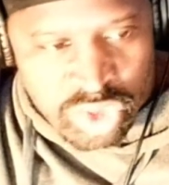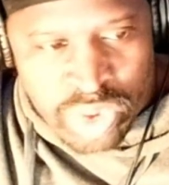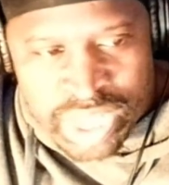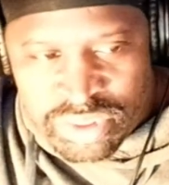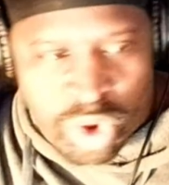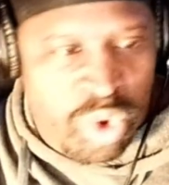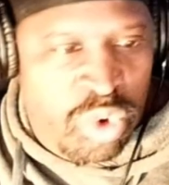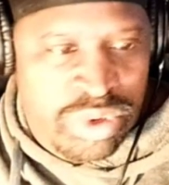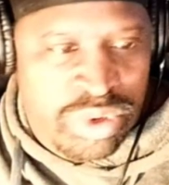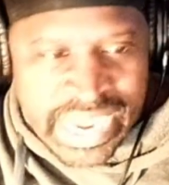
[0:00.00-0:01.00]
throughout the
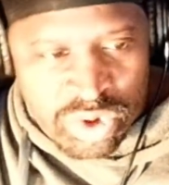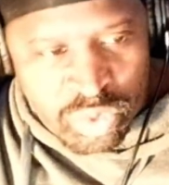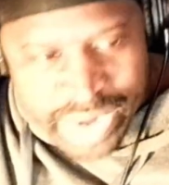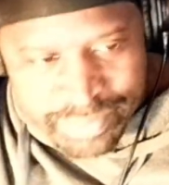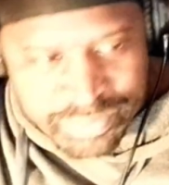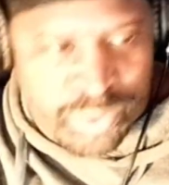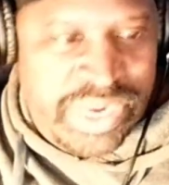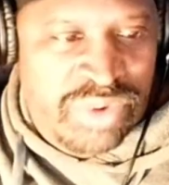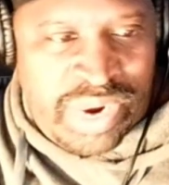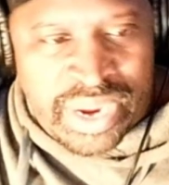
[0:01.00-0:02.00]
whole night who rapped
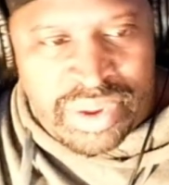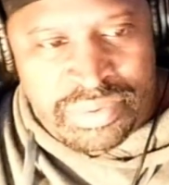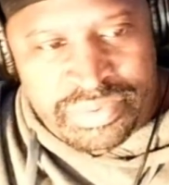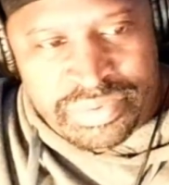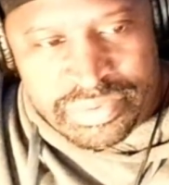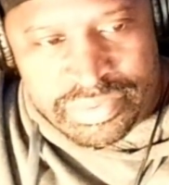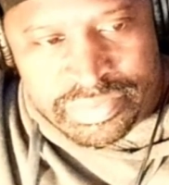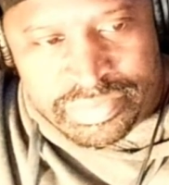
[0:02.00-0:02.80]
3 rounds.